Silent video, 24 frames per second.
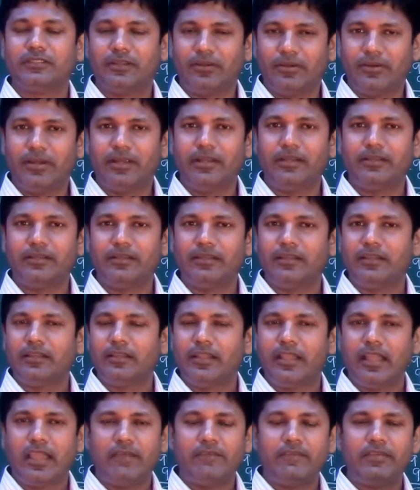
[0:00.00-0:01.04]
Alright?
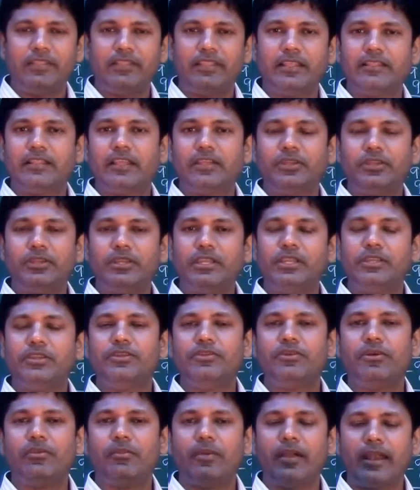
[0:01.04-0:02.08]
Everything that you need to
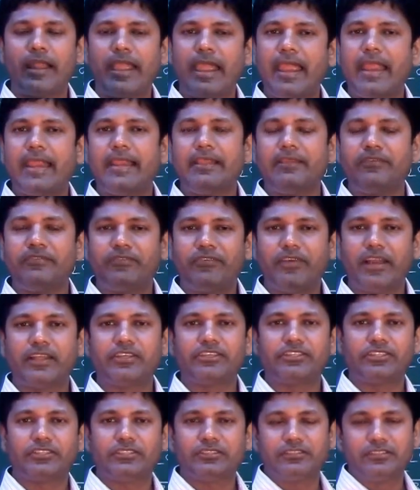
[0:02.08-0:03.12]
know about adding
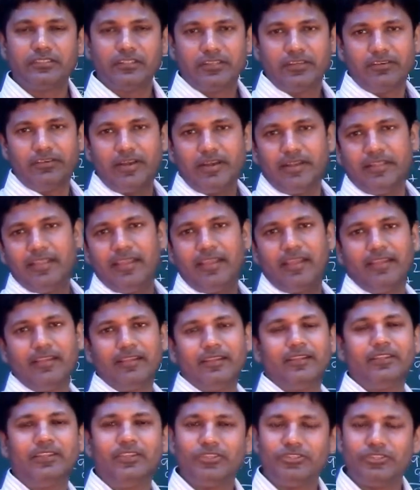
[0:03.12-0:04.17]
fractions, right there.
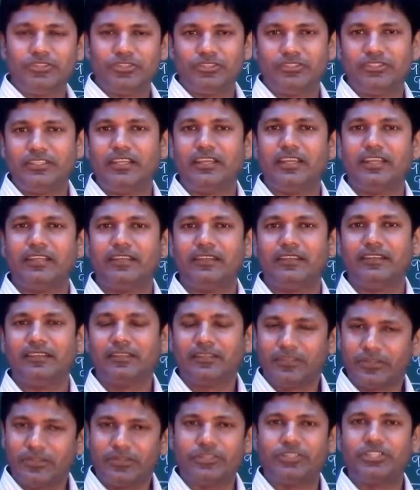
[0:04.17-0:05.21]
You just did it.
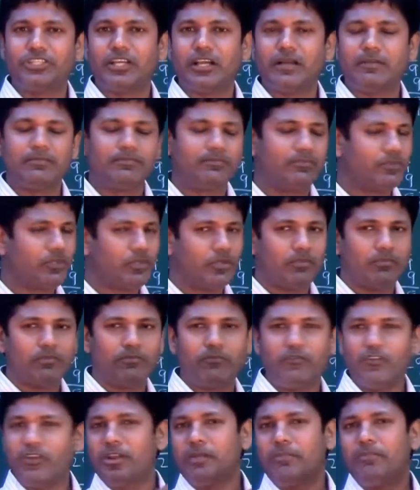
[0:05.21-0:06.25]
Good job. I'm
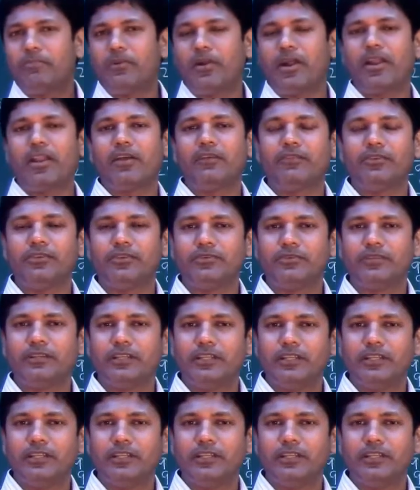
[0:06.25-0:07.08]
very proud of you.